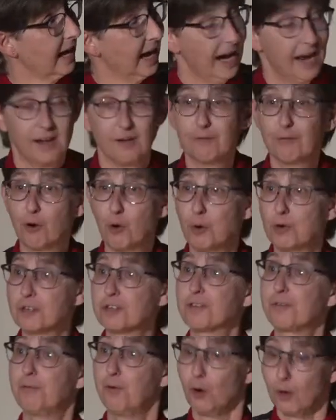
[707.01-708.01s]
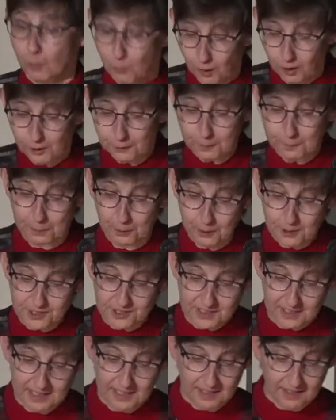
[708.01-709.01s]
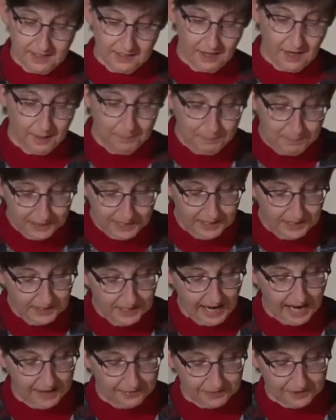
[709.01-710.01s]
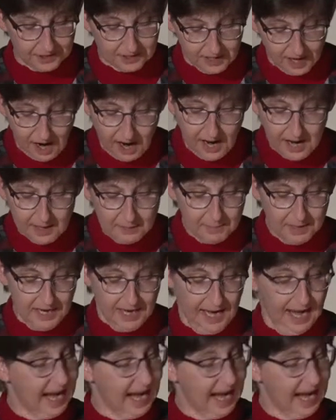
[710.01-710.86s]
And of course, Fort Worth puts in a bid at the time